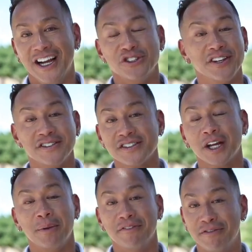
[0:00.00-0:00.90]
So this is
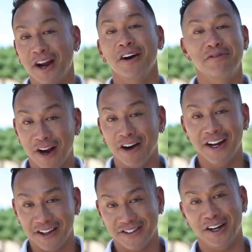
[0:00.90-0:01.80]
going to be a very,
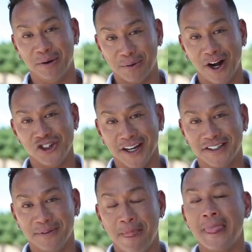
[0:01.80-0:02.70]
very exciting project.